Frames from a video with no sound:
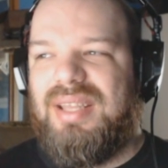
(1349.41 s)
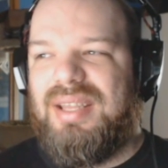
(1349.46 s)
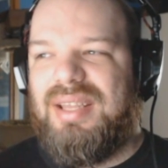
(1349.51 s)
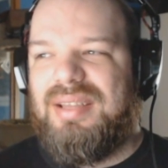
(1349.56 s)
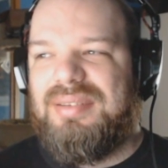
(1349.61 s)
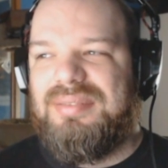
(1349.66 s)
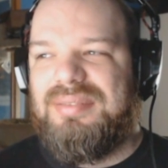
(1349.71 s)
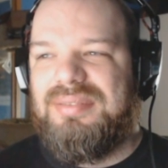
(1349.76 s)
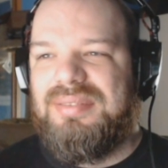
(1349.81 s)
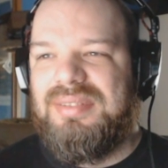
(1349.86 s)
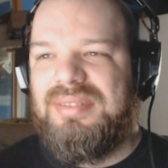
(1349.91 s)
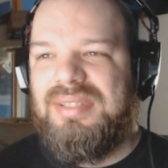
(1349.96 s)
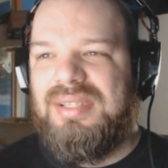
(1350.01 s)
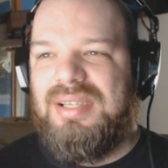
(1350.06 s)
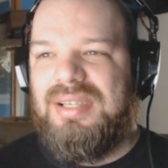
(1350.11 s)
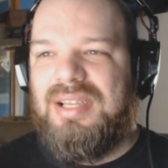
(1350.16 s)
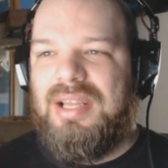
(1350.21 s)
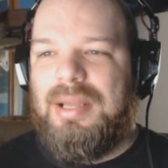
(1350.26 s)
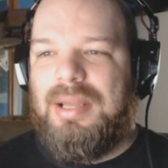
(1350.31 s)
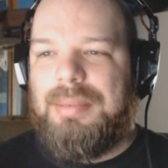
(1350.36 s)
Yeah,
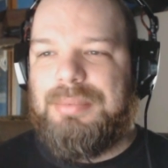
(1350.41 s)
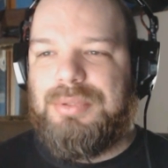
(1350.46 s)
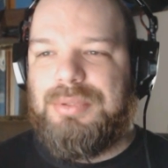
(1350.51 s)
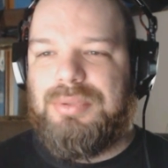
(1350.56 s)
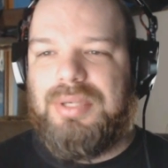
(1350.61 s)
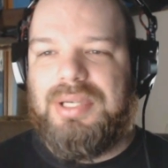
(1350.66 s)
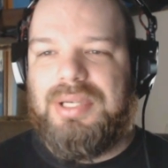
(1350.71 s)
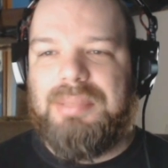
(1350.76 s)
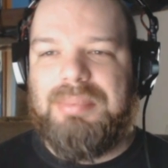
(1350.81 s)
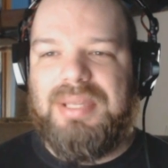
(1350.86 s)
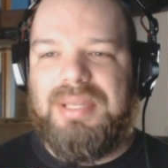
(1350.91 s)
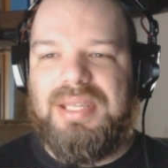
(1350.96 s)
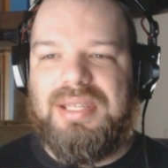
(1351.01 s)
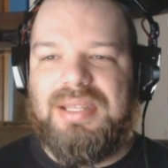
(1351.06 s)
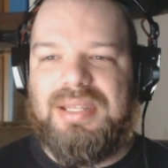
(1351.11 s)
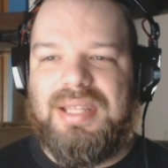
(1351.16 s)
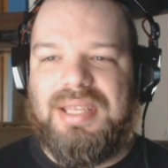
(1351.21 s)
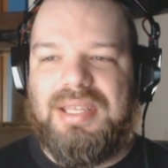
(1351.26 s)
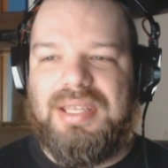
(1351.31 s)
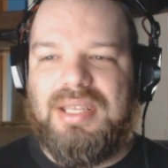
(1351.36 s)
I'm trying to
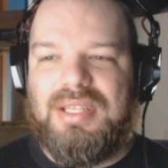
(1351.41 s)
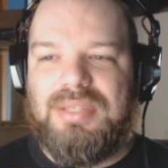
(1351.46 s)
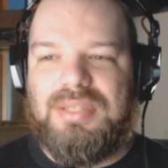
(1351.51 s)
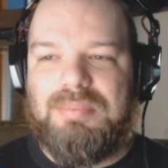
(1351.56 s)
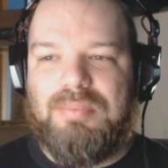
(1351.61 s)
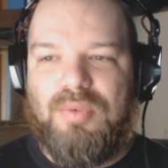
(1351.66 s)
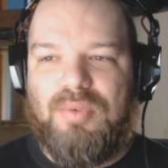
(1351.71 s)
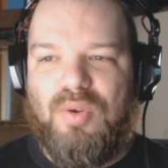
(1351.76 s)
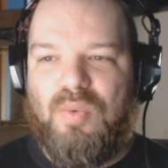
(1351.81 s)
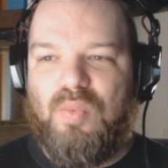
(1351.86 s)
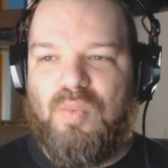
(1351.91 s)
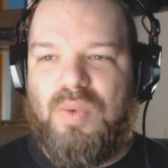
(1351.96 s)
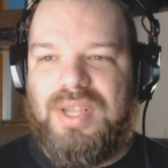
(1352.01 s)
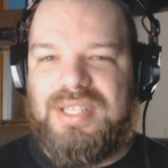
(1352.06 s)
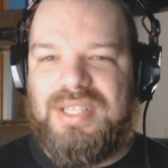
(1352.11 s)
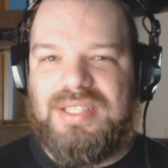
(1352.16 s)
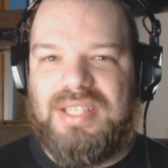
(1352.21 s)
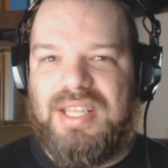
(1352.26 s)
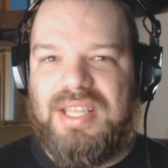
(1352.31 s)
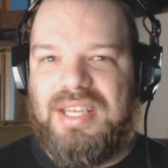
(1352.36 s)
be like a
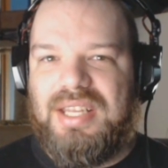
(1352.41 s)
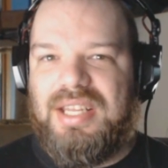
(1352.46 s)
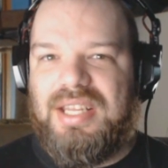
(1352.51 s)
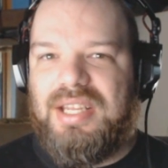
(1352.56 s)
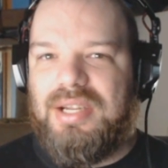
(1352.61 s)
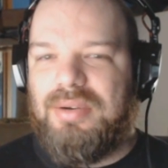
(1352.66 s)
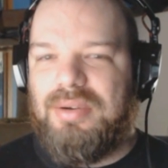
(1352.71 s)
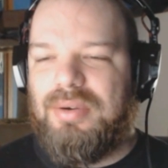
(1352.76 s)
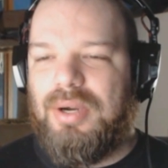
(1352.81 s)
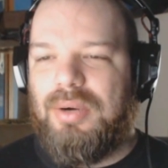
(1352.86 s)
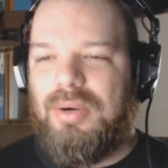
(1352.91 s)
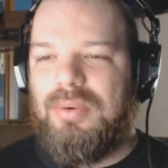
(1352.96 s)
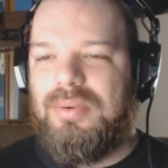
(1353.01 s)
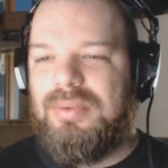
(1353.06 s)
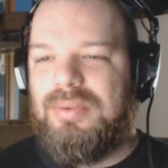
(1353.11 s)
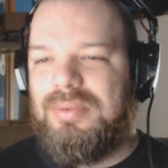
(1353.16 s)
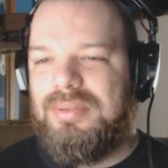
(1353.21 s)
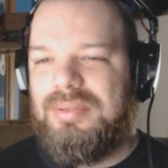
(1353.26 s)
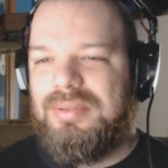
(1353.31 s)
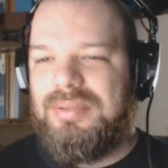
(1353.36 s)
Wasteland
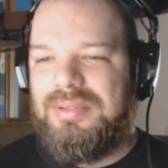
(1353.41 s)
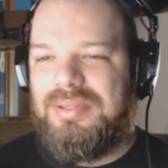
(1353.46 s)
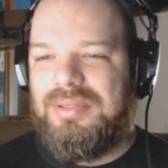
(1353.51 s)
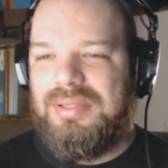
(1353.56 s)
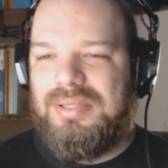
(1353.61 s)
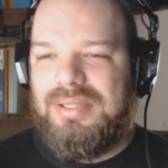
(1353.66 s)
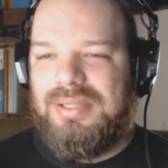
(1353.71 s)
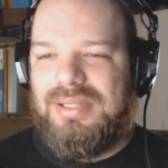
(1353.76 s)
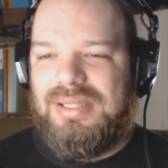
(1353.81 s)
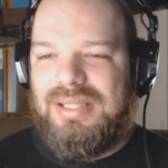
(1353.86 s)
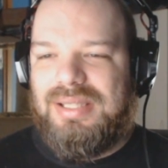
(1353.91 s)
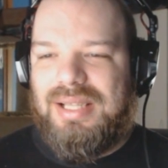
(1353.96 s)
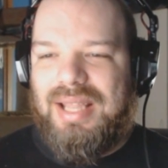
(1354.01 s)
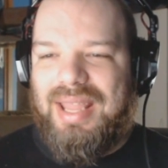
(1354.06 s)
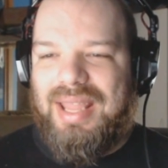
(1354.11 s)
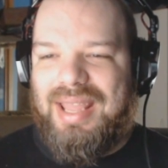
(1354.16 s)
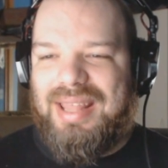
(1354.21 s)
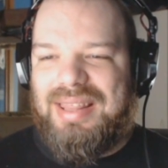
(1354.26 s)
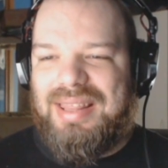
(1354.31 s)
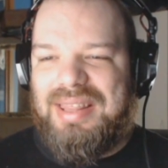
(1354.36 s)
hero,
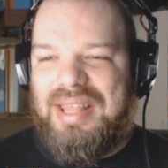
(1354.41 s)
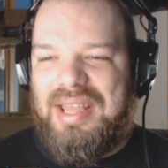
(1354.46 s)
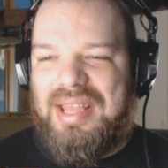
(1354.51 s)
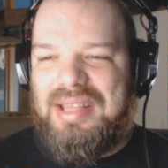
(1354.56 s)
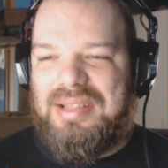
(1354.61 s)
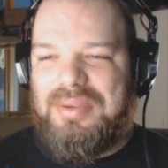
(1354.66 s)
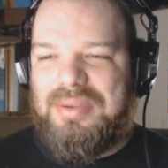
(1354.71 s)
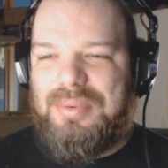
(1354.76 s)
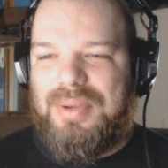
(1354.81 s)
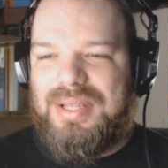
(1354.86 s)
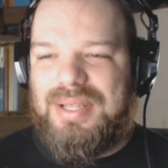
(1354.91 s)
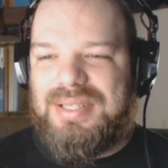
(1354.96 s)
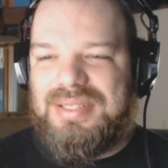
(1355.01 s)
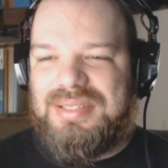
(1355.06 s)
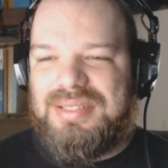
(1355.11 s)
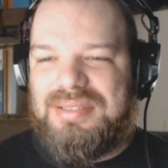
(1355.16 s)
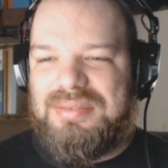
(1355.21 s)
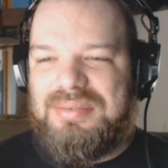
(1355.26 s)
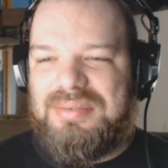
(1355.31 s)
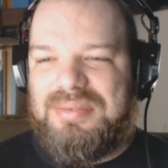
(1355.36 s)
and that
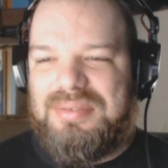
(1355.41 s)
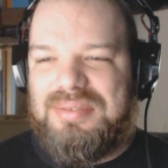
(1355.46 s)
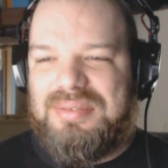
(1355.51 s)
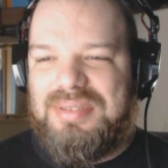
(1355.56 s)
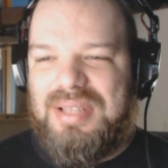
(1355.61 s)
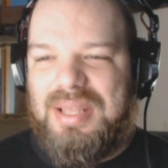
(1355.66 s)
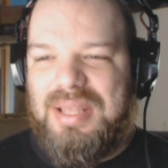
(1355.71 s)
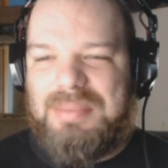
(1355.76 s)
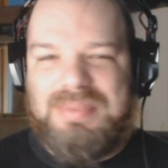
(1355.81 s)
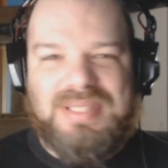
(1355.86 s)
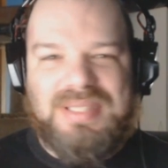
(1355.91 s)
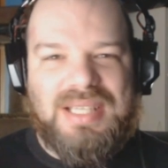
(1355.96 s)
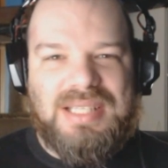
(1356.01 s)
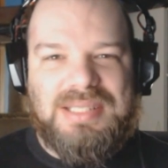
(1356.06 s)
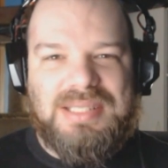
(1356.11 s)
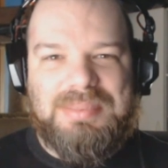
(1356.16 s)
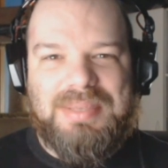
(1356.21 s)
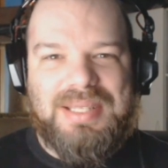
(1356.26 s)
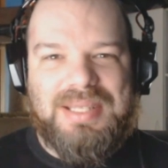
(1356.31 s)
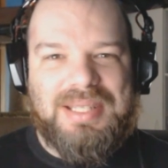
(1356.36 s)
quest
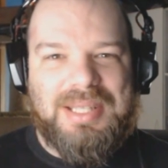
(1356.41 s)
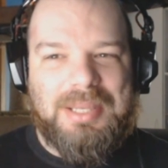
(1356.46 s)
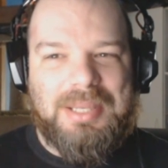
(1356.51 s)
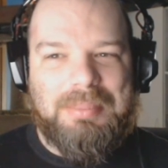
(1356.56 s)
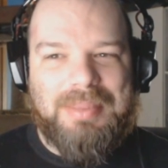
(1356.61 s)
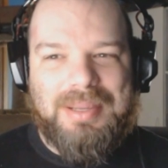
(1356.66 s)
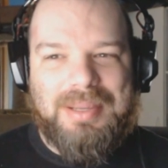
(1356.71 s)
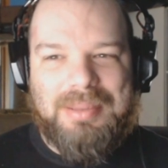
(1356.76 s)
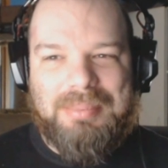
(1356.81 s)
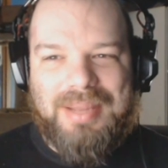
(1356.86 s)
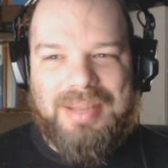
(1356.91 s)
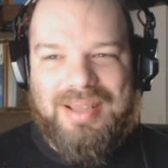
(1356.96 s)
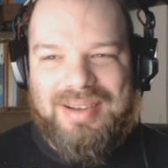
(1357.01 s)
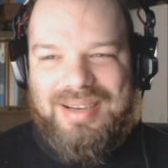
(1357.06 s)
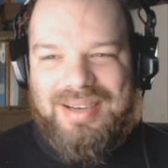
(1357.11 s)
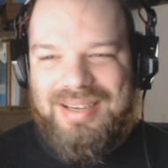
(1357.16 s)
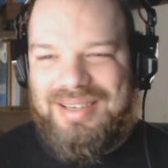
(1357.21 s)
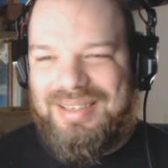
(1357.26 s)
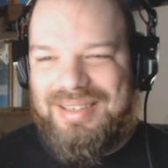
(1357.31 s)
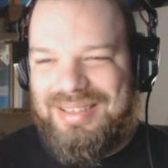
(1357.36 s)
upsets me a little bit
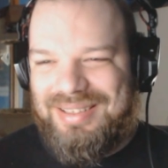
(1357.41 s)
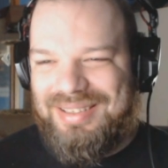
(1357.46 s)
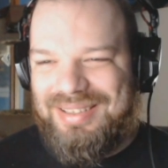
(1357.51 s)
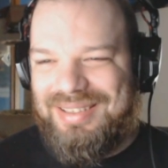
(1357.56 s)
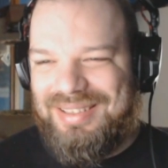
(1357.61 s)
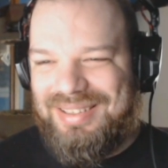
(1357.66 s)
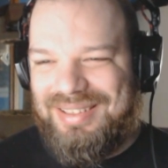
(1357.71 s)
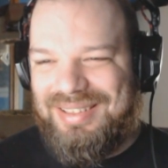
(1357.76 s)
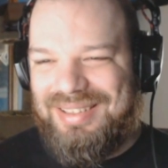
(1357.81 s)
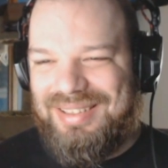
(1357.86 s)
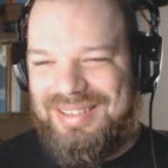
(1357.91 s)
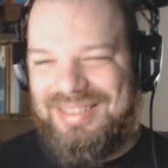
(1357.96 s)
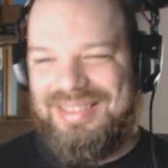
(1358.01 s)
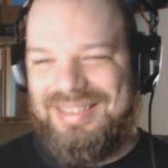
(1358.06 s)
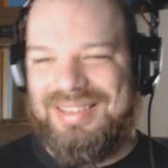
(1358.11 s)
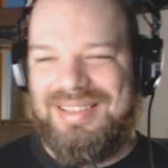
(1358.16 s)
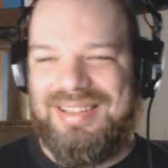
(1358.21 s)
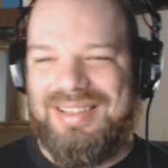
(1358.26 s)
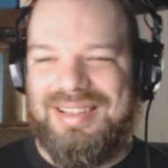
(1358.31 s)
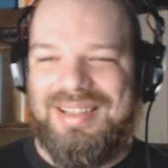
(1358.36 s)
about it.